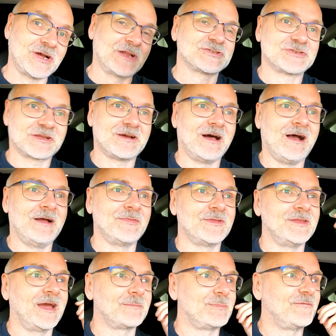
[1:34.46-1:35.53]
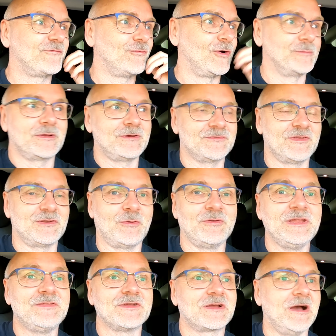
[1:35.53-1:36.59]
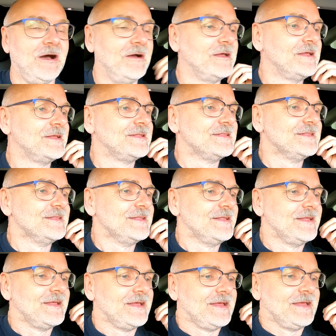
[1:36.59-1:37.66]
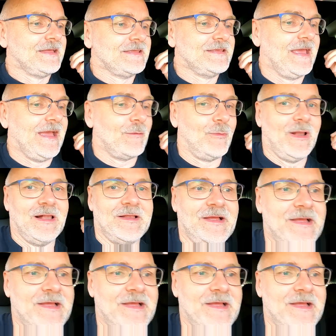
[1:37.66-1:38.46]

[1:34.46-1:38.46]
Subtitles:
charge the car on the night before because I don't need the car. Yeah, well,